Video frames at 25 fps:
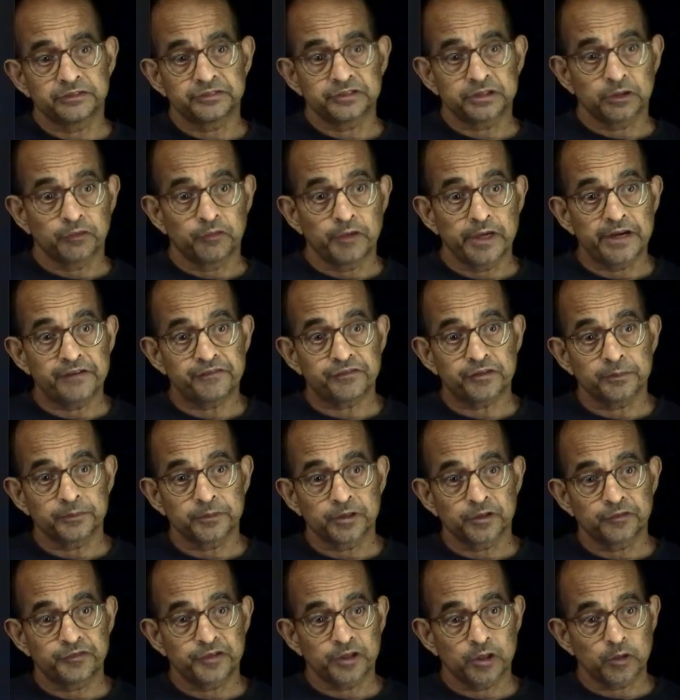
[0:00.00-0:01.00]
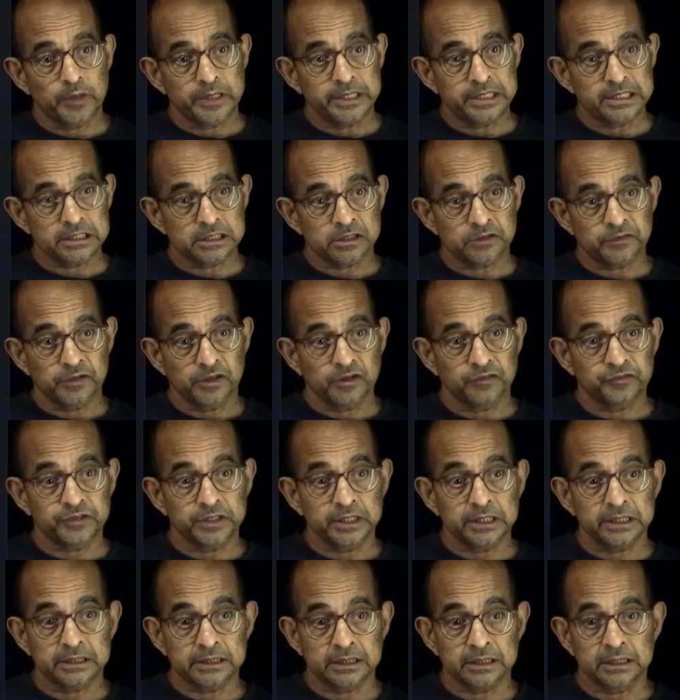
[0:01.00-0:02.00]
away from the frequentist way of
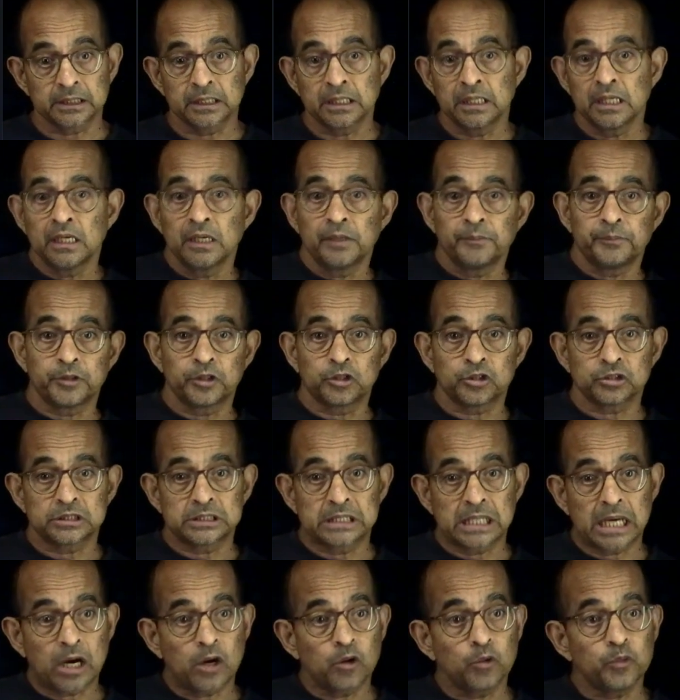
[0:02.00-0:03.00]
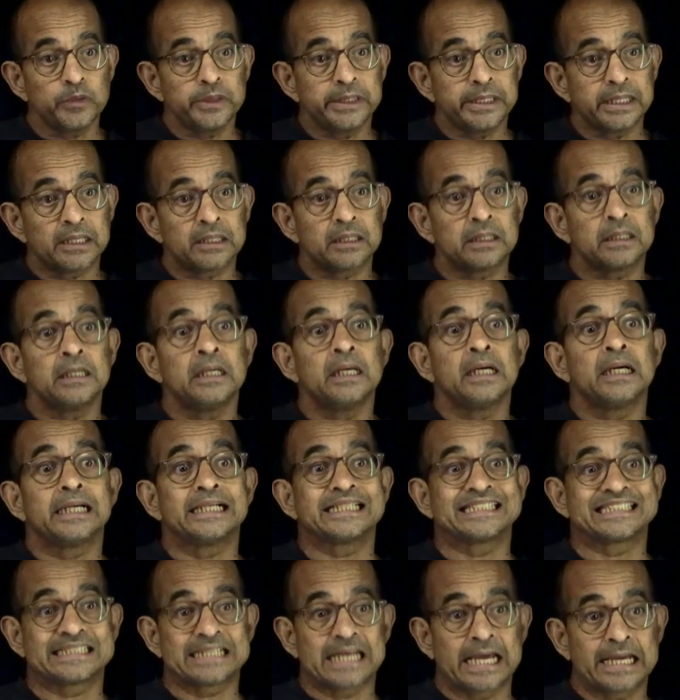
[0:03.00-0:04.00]
thinking, because now we are
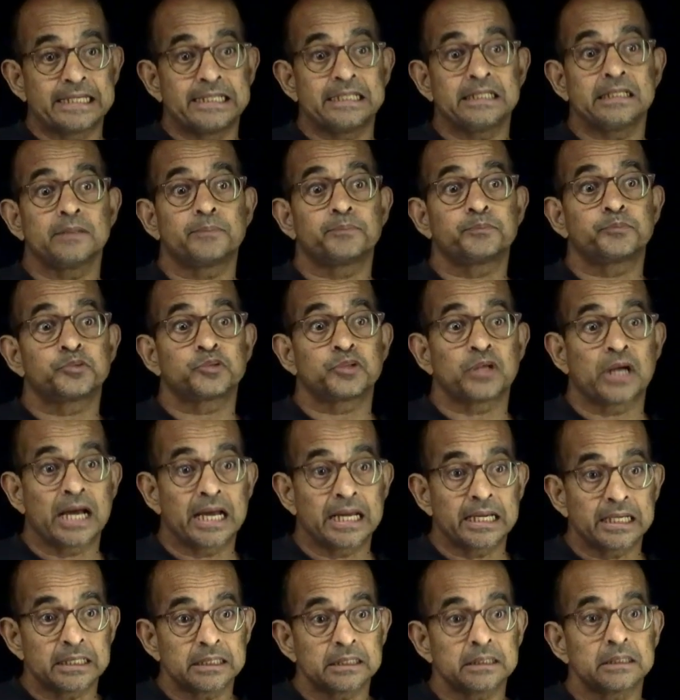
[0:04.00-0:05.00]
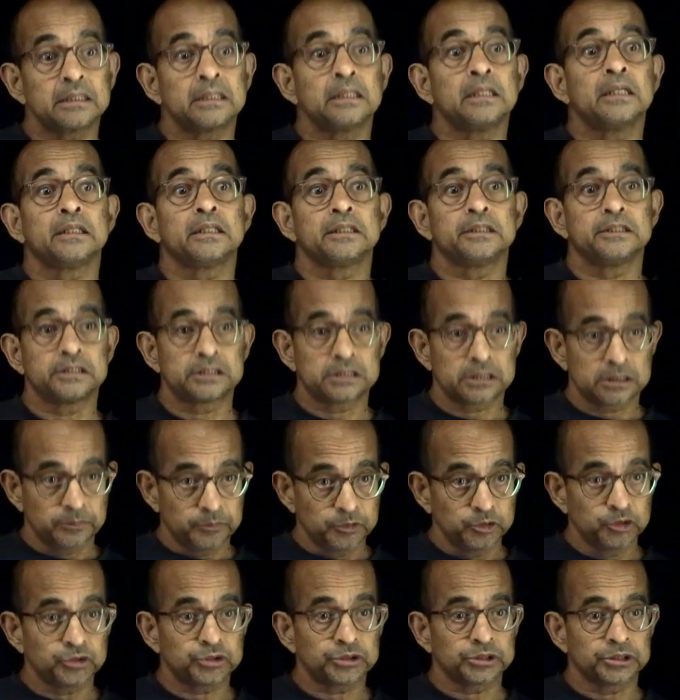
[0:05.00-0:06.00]
assigning a prior
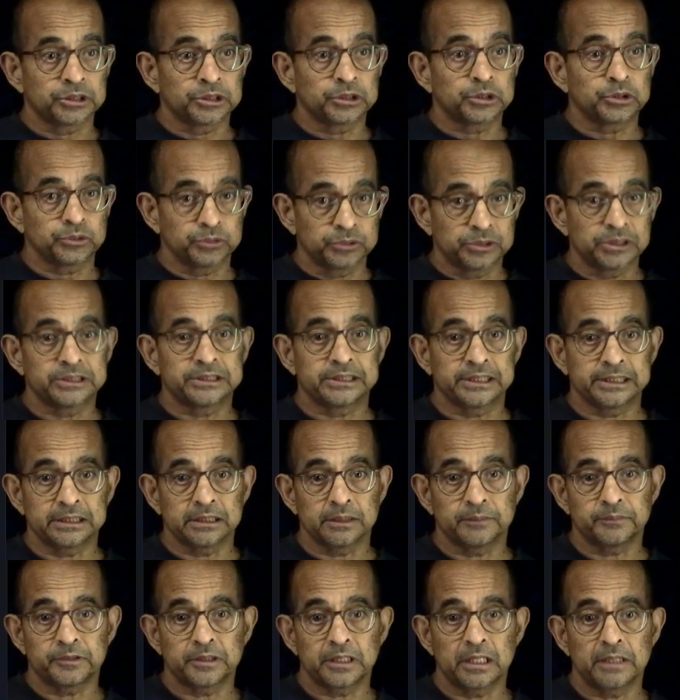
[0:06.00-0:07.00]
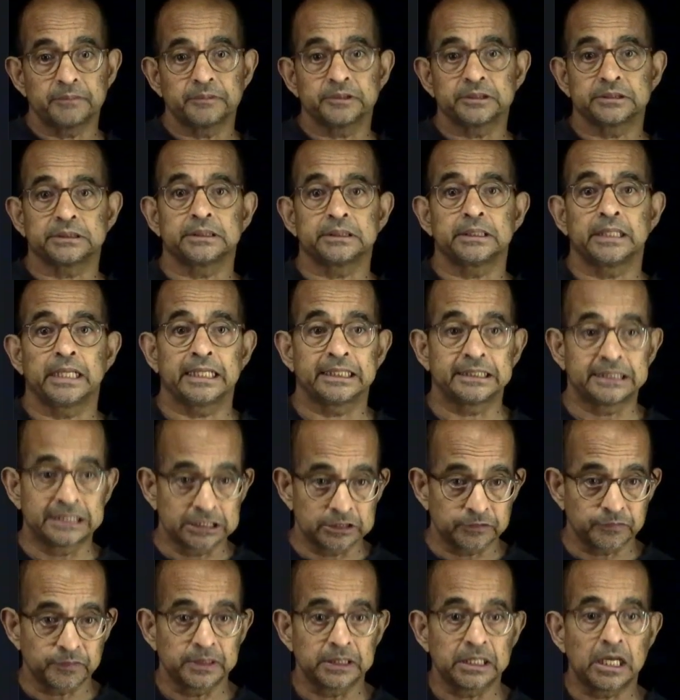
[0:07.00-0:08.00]
distribution to the theta parameter. And this
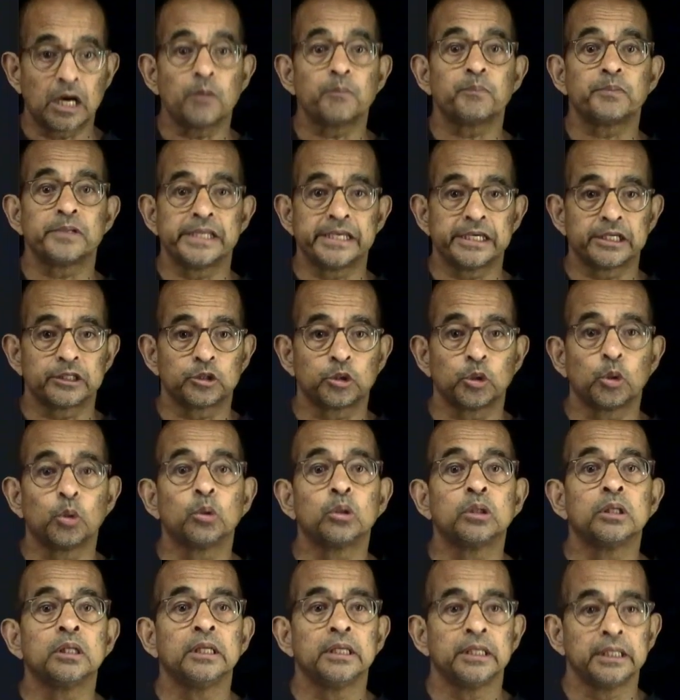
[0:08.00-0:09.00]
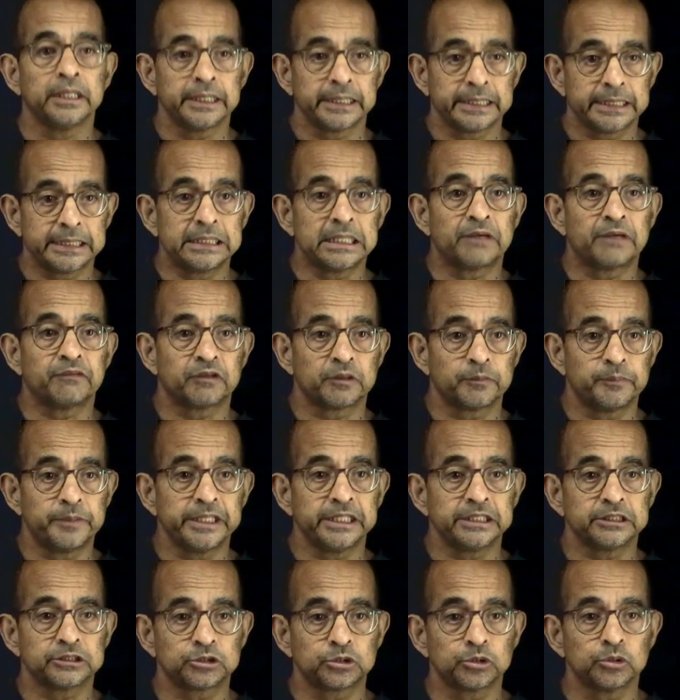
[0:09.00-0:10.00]
will now play a role in our
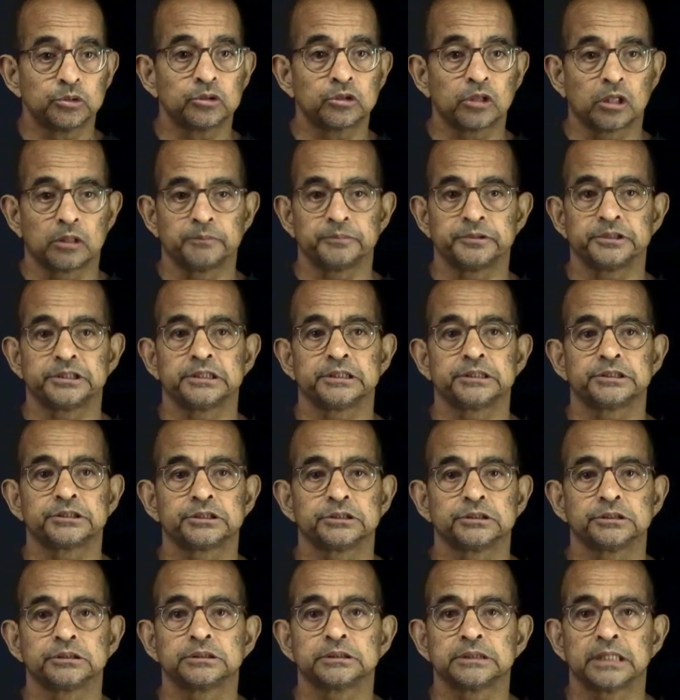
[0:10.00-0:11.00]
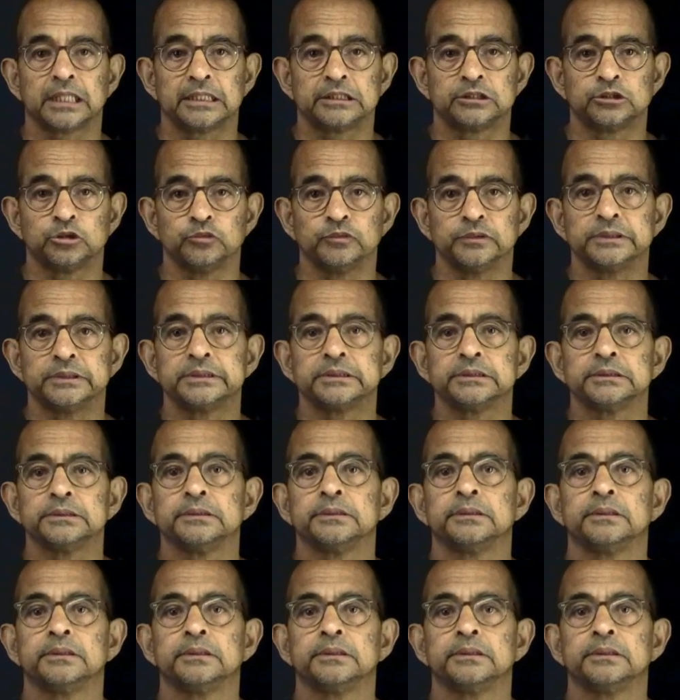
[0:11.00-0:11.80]
Bayes rule computations, as you will see.